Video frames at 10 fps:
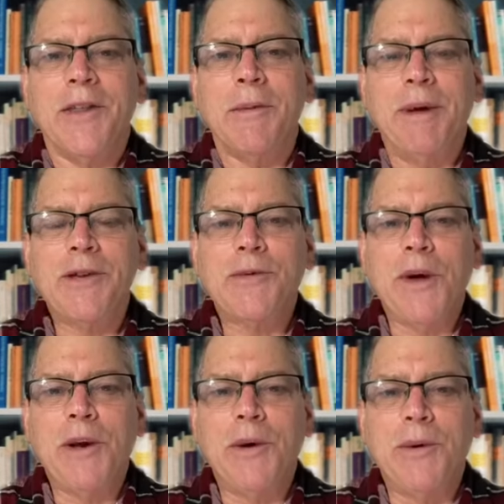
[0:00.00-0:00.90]
The best
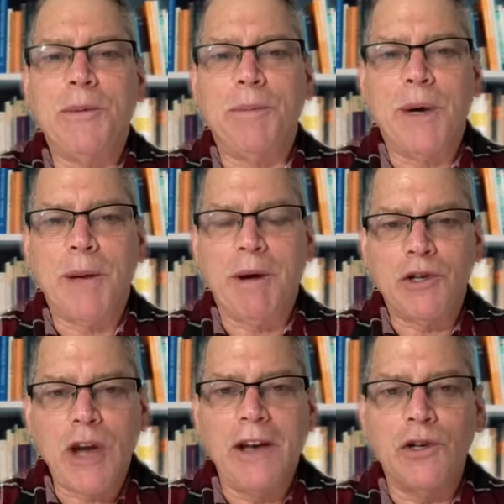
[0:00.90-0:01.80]
way to bring about
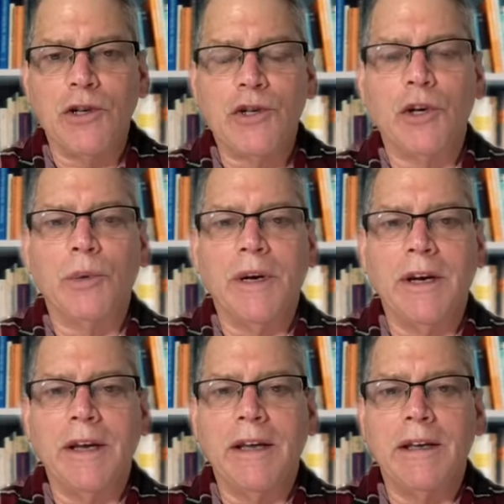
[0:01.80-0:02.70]
change in
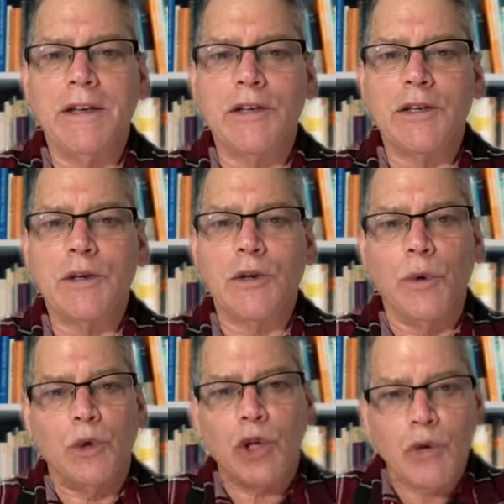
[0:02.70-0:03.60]
children is
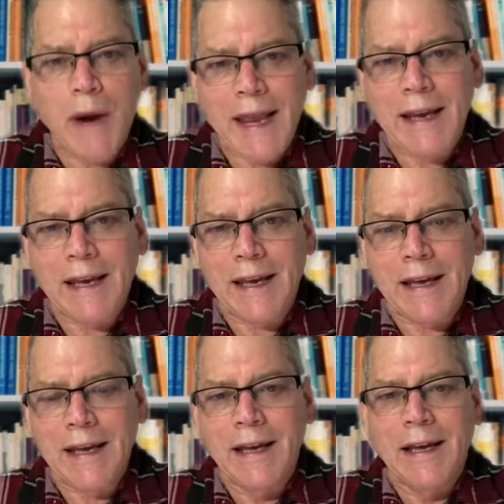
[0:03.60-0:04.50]
through
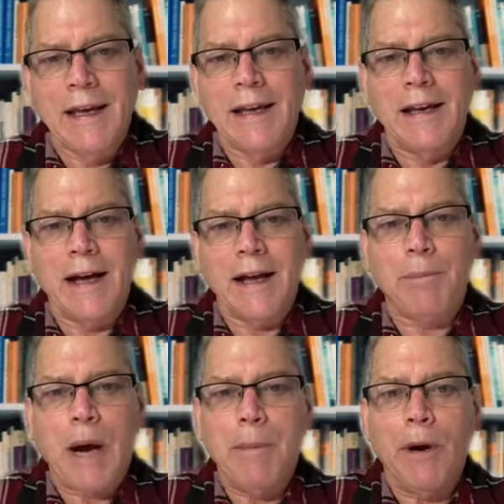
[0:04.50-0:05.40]
training, not
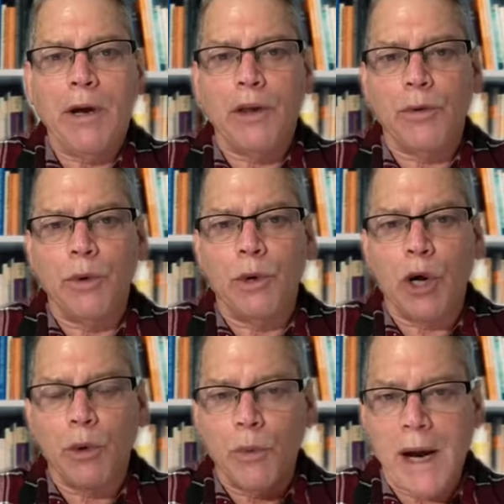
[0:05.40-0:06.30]
primarily through
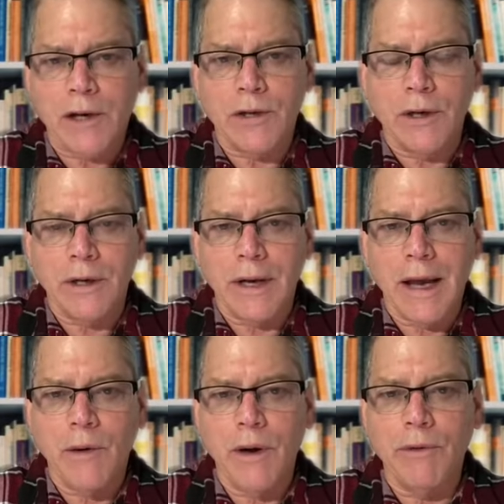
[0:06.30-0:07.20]
correction.
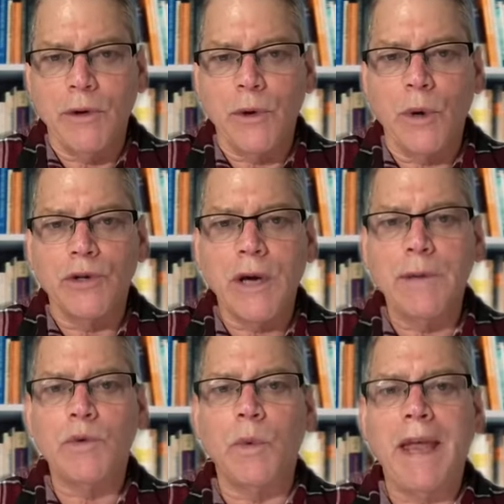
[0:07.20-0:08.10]
However, there are
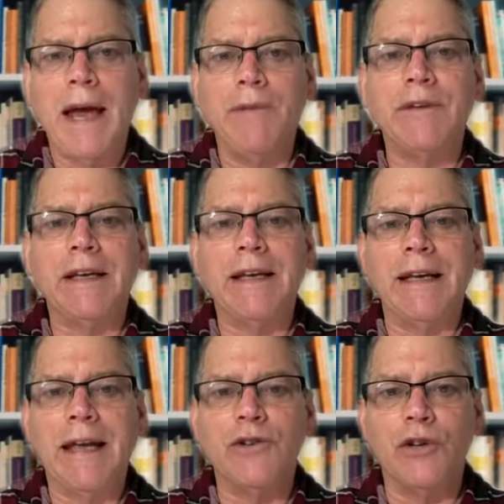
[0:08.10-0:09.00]
times when we have to
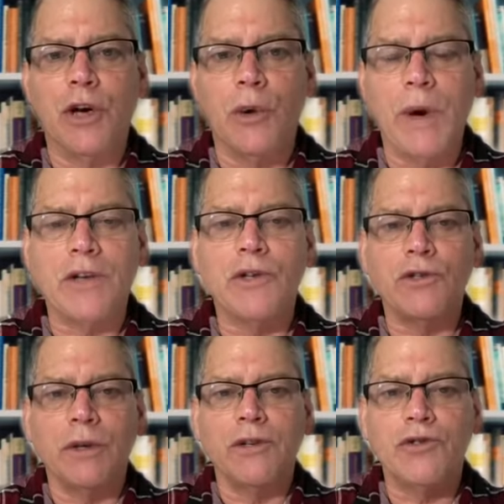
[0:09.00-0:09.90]
engage in correction,
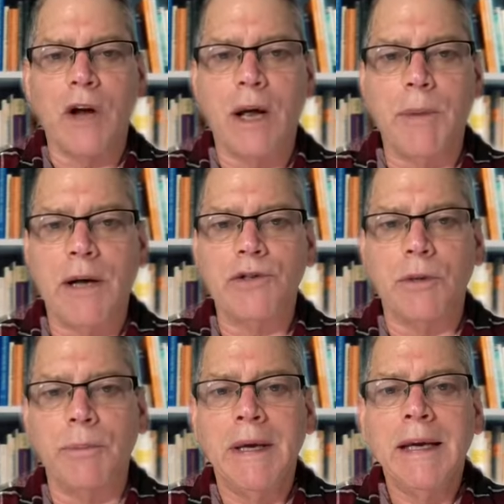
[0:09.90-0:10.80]
so let's talk about
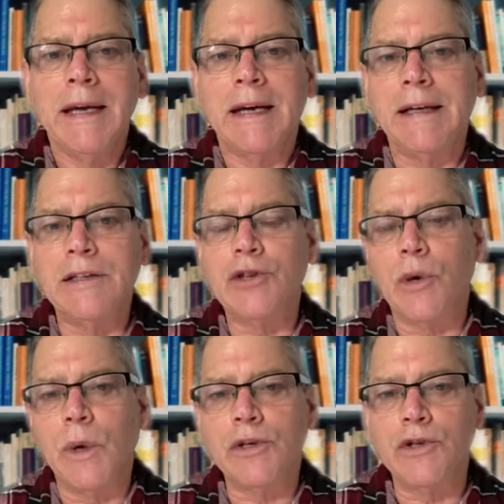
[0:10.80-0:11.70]
some
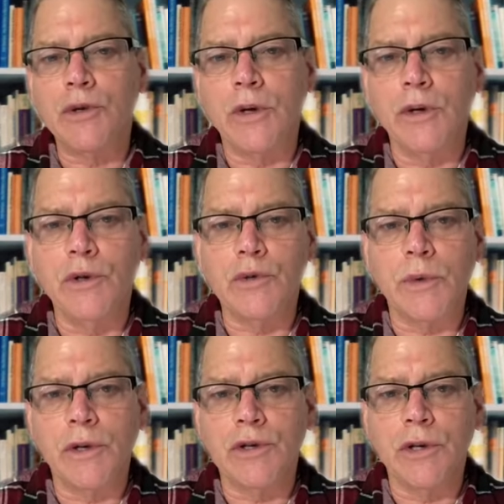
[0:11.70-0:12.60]
consequences you can use with
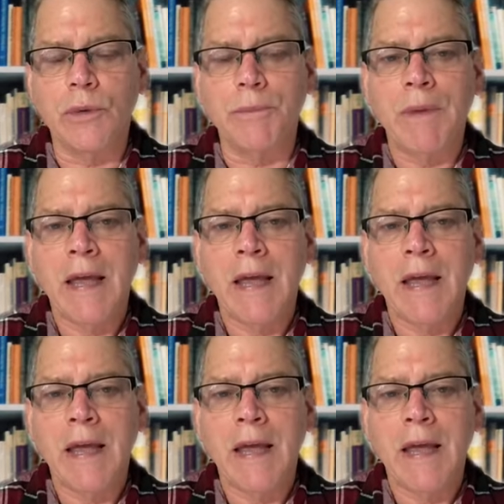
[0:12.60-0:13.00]
your children.